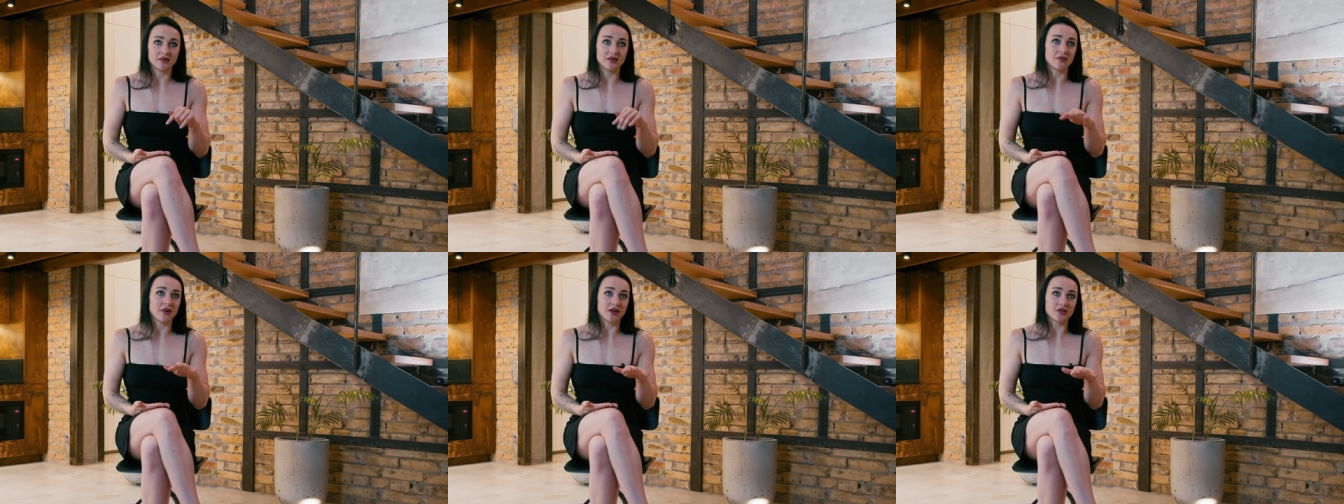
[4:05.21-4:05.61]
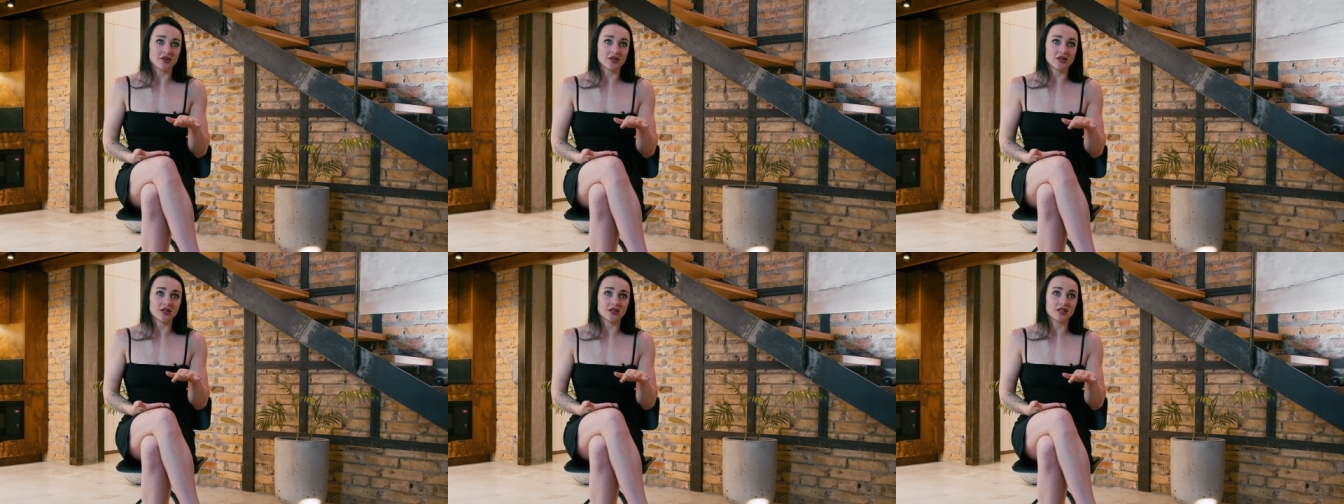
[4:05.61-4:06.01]
The
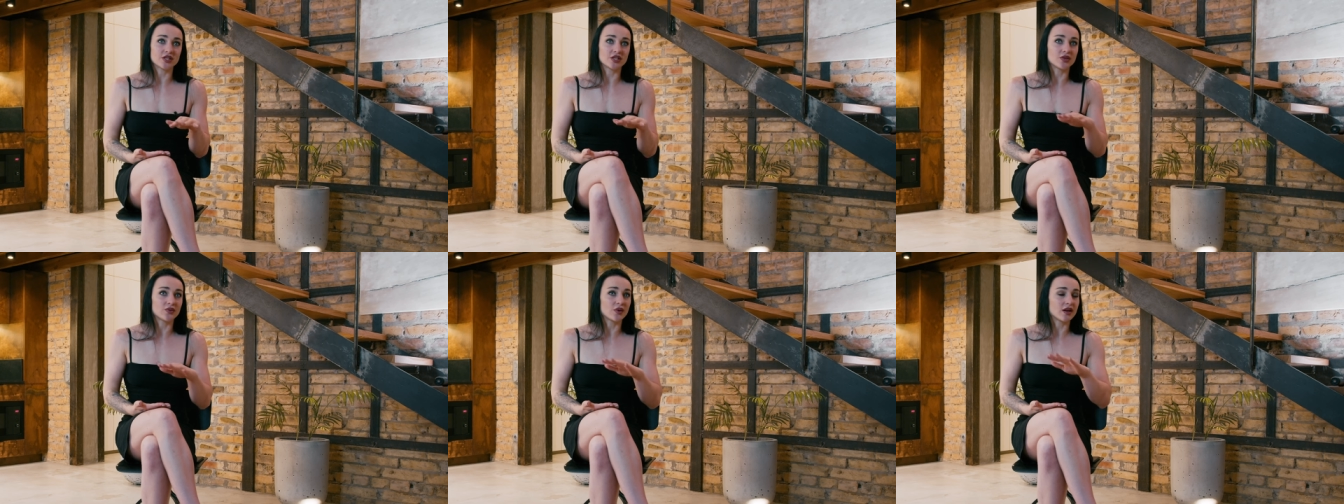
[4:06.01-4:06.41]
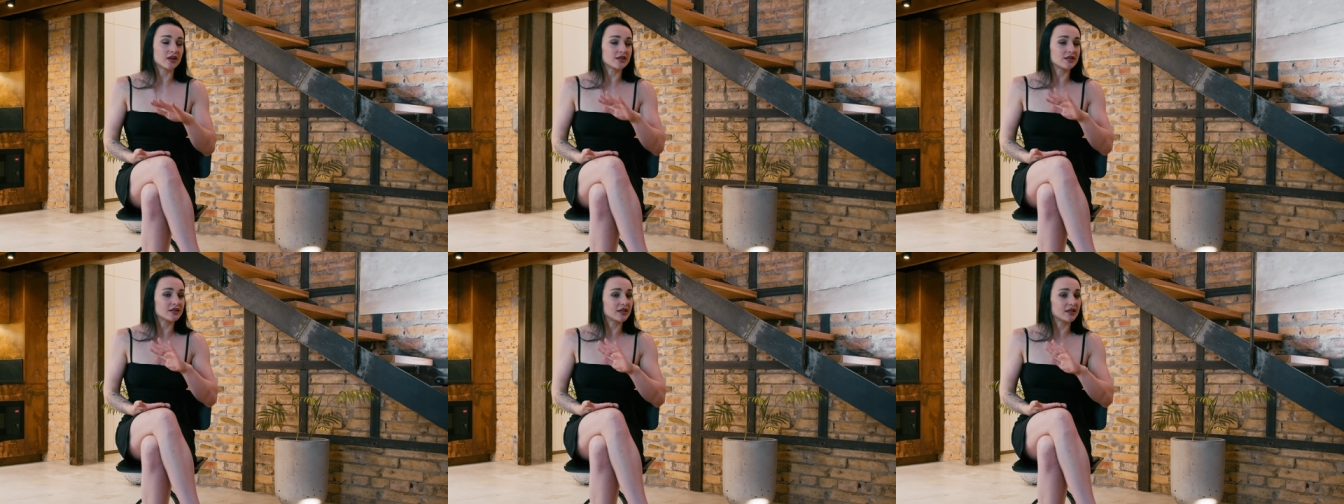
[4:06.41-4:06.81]
mother, she
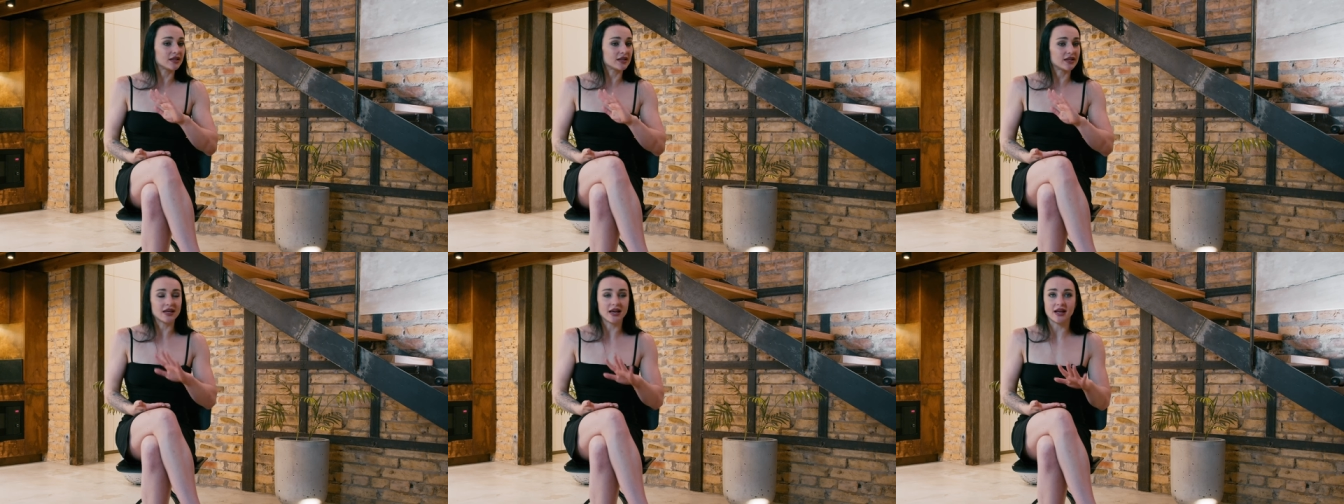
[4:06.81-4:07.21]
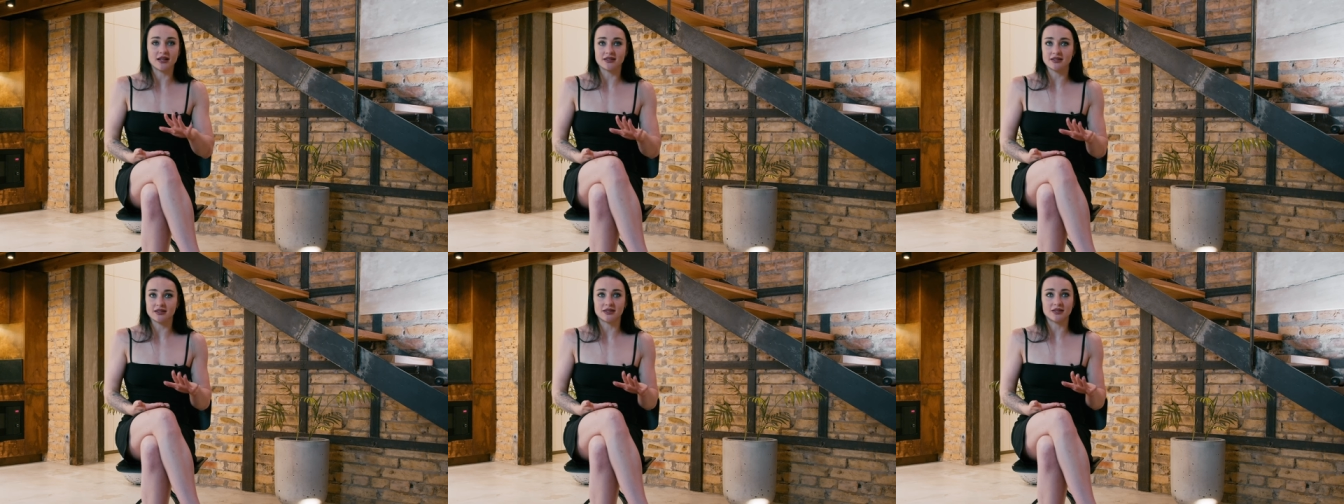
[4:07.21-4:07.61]
was
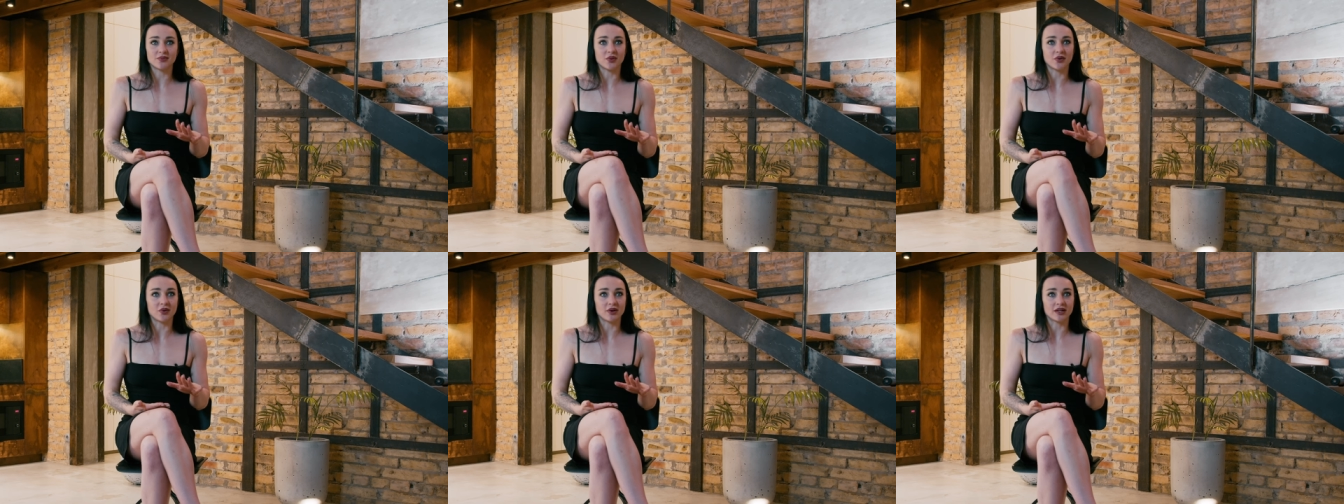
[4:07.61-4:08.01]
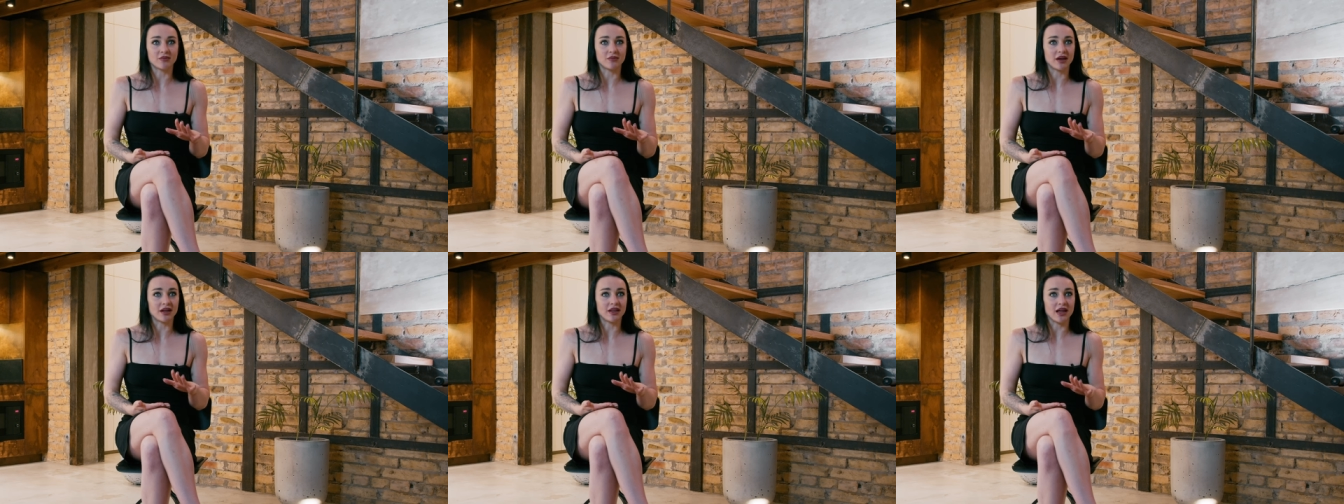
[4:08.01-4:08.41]
against the sport
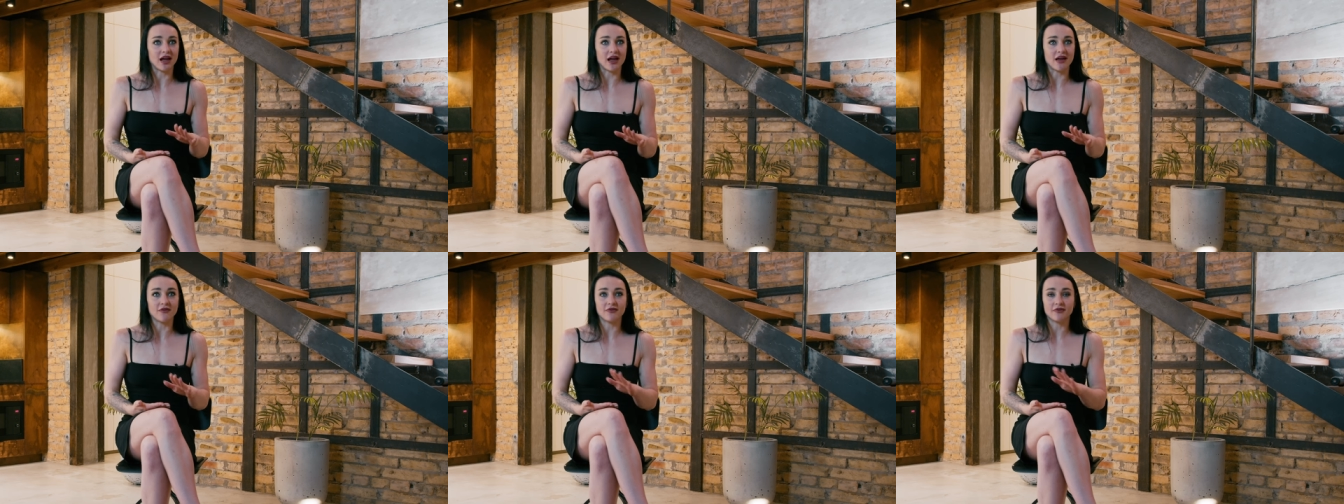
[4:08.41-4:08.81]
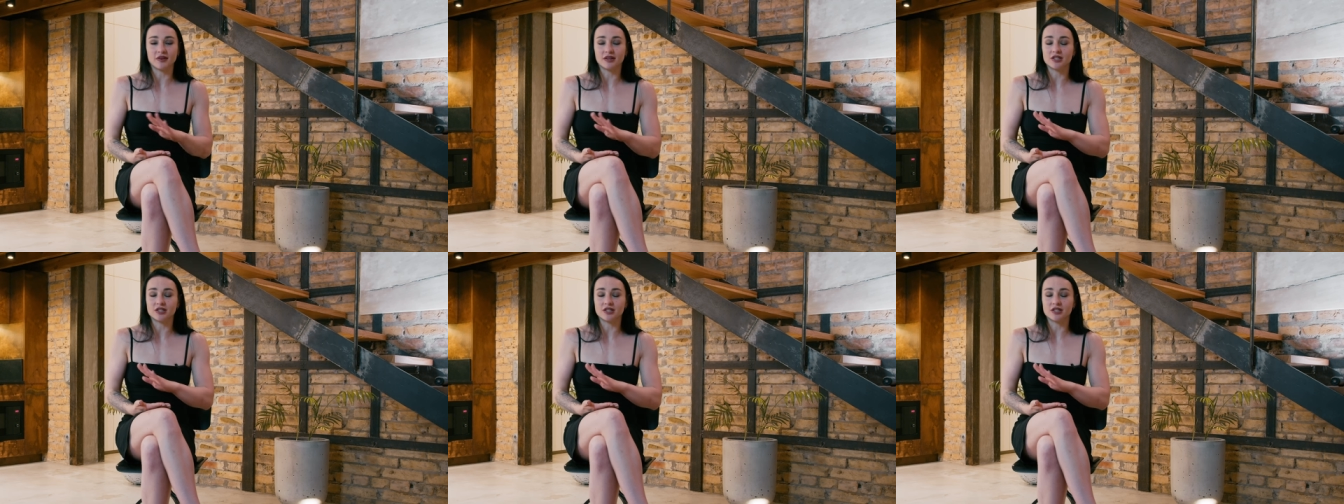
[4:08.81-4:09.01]
in my life.